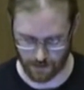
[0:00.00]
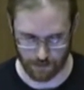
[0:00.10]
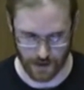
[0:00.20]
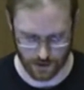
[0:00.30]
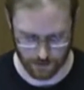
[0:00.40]

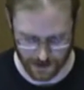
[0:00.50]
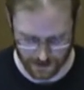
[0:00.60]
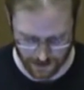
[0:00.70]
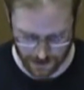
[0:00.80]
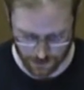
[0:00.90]

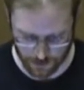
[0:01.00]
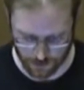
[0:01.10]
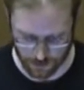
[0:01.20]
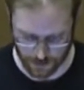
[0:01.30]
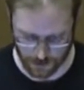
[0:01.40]
measurements that you
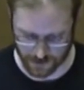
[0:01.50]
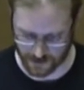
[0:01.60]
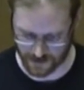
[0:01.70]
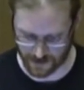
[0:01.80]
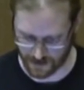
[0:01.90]
do, because
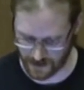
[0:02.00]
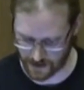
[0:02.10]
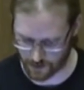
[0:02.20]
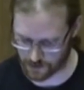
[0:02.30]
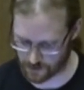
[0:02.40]
it's, in the
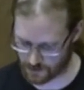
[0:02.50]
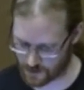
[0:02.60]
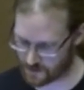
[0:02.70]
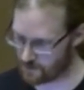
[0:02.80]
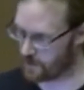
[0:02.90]
end, also
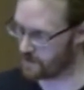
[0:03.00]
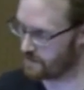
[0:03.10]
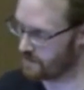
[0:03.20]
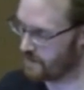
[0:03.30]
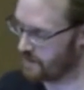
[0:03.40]
just one
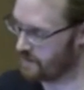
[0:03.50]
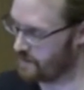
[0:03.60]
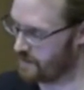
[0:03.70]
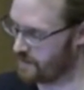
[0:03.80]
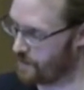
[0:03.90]

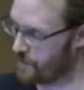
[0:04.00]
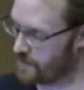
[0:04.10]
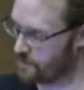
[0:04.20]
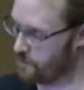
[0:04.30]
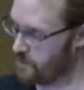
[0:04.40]

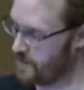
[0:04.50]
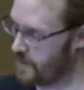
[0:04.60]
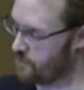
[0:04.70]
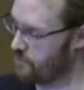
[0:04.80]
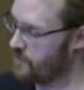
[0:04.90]
direction
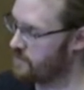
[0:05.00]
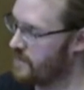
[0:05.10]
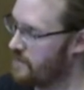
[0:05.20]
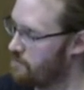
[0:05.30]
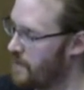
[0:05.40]
communication. You just
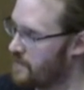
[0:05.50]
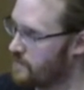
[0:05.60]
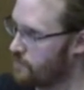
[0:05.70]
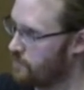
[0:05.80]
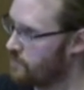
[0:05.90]
get
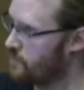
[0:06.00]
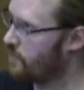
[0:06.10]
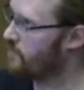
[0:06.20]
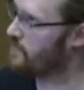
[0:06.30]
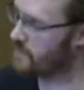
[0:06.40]
packets from the
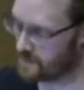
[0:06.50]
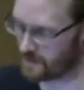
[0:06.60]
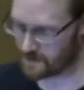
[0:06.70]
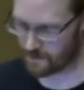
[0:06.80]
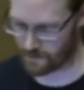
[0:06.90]
server, and that's
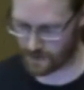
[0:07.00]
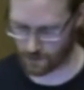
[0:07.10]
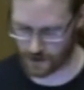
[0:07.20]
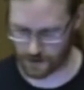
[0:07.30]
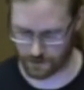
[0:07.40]
it.
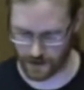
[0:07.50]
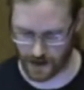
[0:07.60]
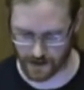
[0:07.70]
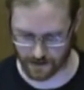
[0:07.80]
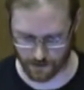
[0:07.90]
You can't really
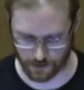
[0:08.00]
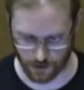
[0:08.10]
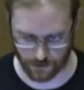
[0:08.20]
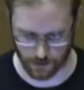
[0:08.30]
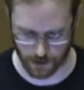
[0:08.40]
ask the
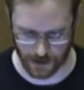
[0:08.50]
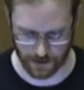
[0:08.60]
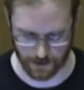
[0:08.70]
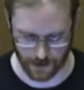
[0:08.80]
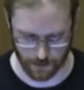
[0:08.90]
server about
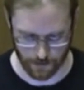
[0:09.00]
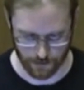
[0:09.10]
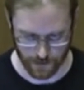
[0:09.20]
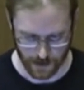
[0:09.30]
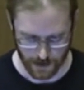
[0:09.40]
anything.
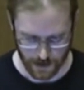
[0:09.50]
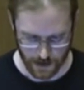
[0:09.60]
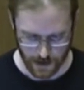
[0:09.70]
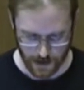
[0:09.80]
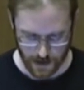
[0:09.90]

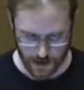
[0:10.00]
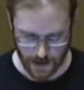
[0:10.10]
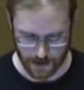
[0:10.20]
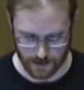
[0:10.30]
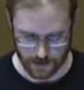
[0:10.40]

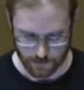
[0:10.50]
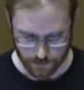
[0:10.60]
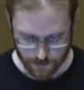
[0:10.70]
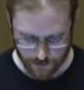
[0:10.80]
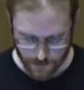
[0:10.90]
And
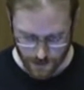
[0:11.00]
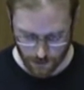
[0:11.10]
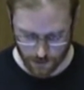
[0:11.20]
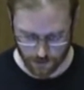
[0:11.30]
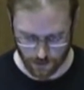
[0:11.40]

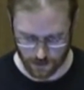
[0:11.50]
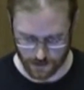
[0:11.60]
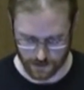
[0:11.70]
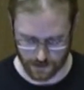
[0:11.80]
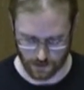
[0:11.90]
also all
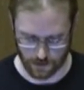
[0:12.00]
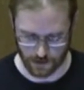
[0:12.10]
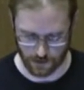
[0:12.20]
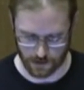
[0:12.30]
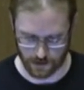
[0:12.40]
this is
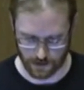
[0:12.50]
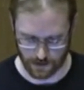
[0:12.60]
only not